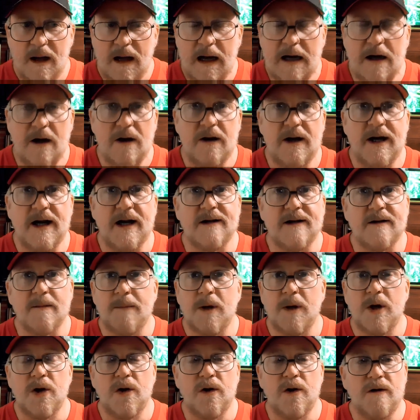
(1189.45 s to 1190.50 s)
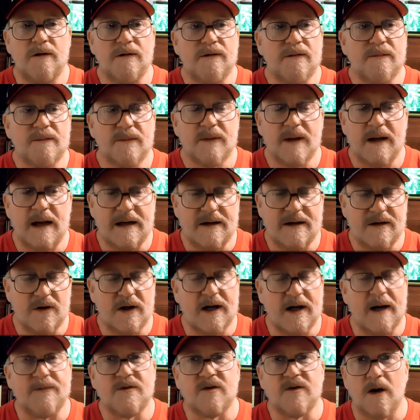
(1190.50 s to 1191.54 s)
Couldn't get it to move, so I
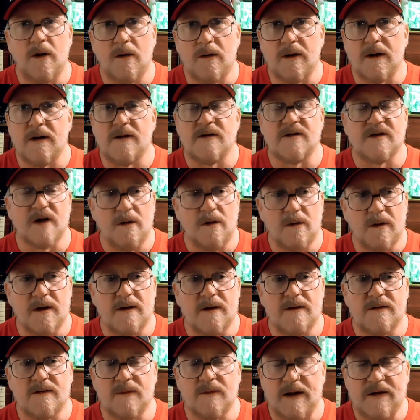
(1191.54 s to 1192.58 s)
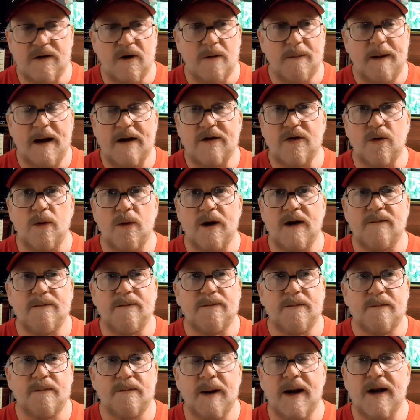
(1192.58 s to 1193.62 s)
kept soaking. So after about 20
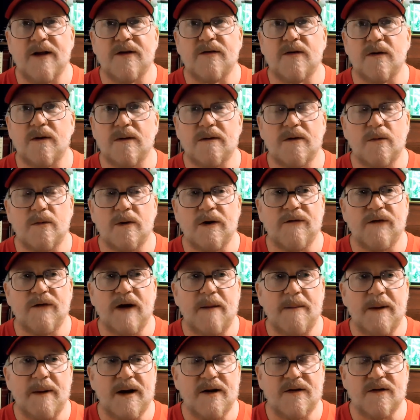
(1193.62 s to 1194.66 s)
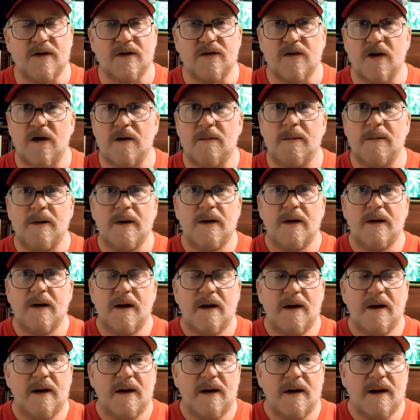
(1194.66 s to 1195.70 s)
minutes or 25 minutes or something,
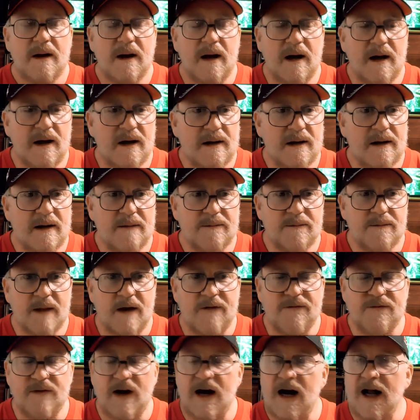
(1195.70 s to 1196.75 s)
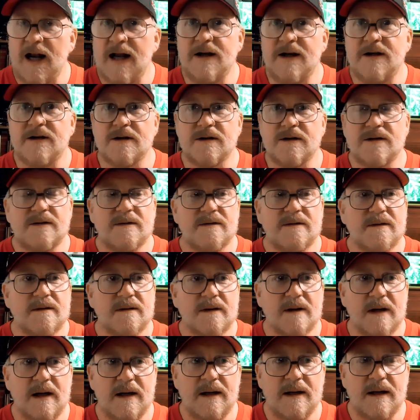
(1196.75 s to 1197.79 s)
I finally
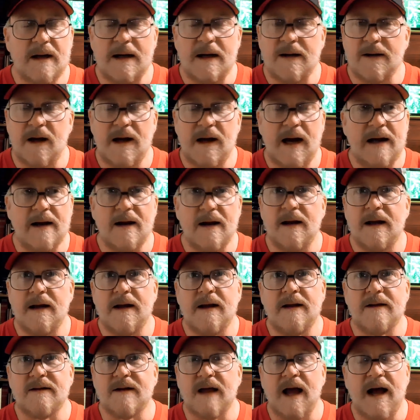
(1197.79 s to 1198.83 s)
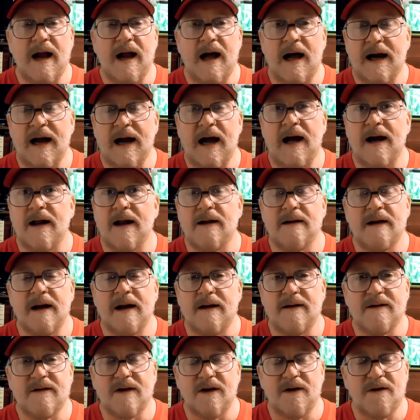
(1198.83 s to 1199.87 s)
I got it.
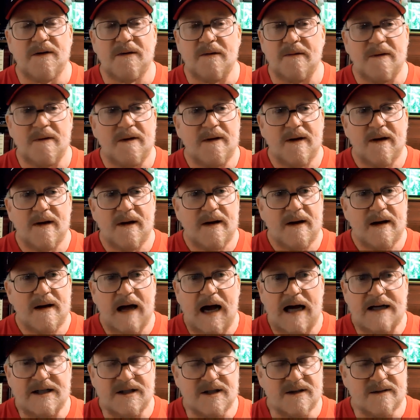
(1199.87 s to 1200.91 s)
And so I